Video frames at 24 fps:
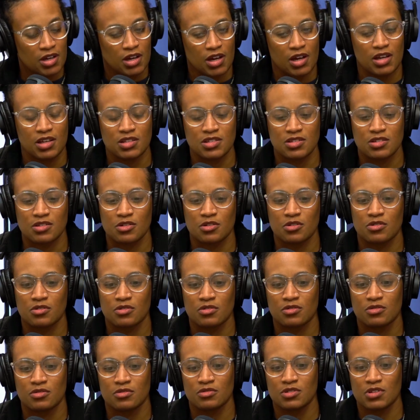And
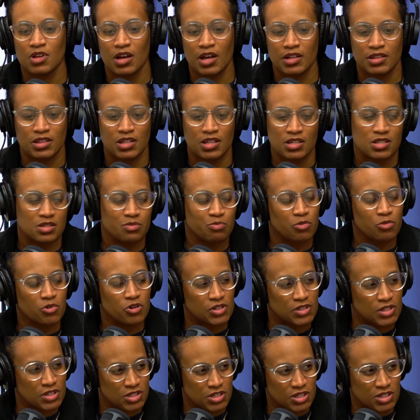so I think
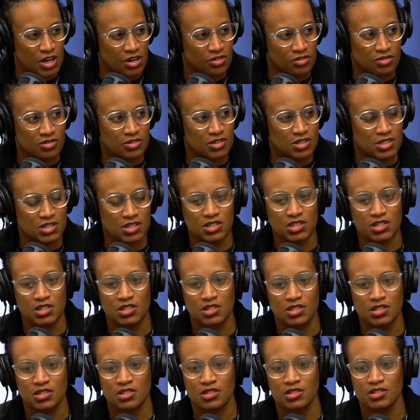sports in general is such
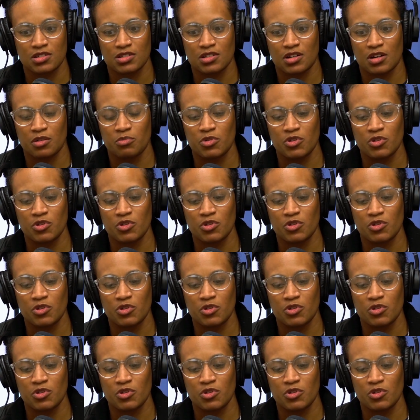a